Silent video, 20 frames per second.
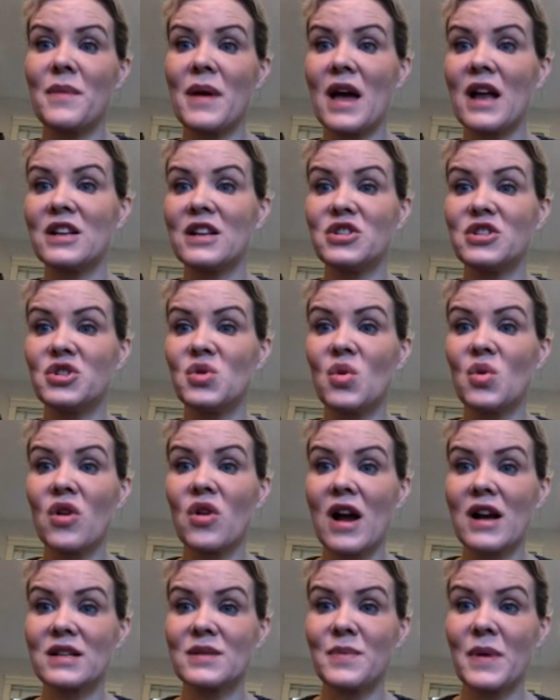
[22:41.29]
manage
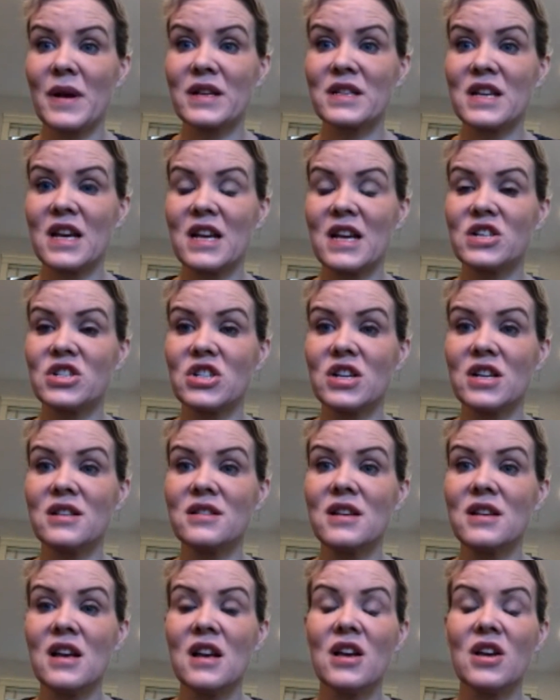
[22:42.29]
your
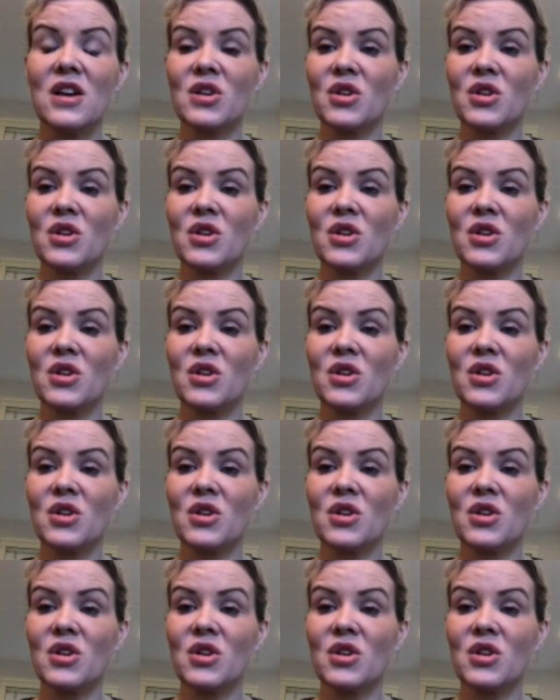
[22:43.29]
expectations,